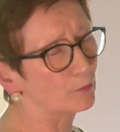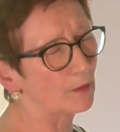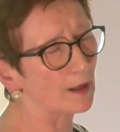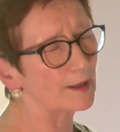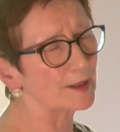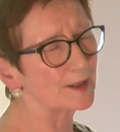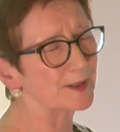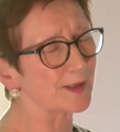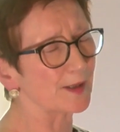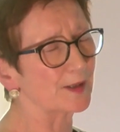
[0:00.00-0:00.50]

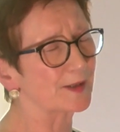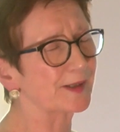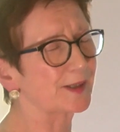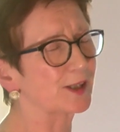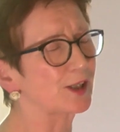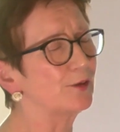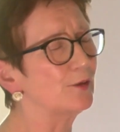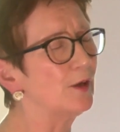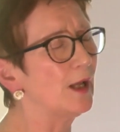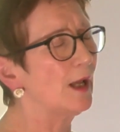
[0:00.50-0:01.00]
requires us
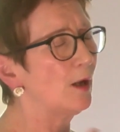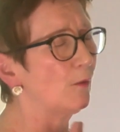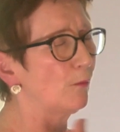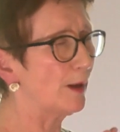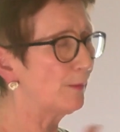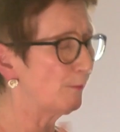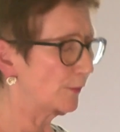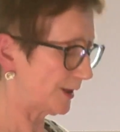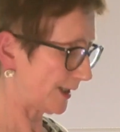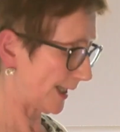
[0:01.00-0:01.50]
to,
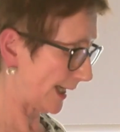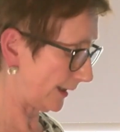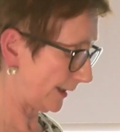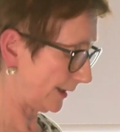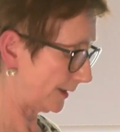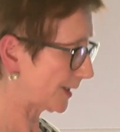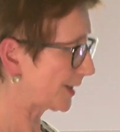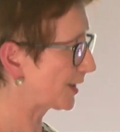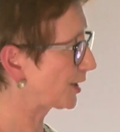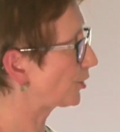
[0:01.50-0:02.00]
when we're
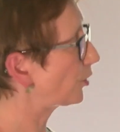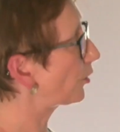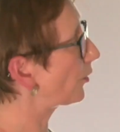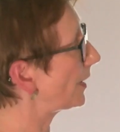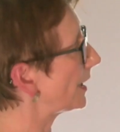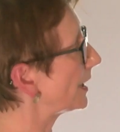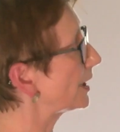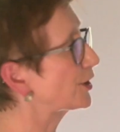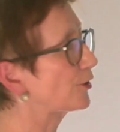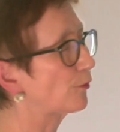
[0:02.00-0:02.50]
telling the
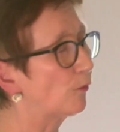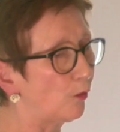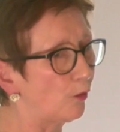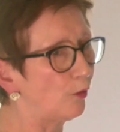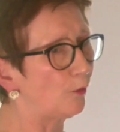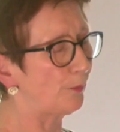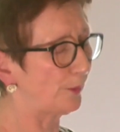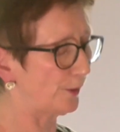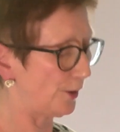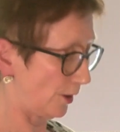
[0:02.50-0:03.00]
story, to
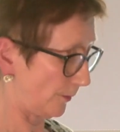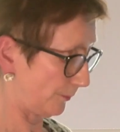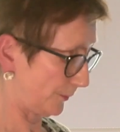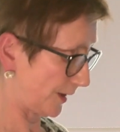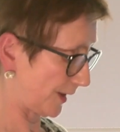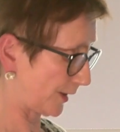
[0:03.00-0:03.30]
open up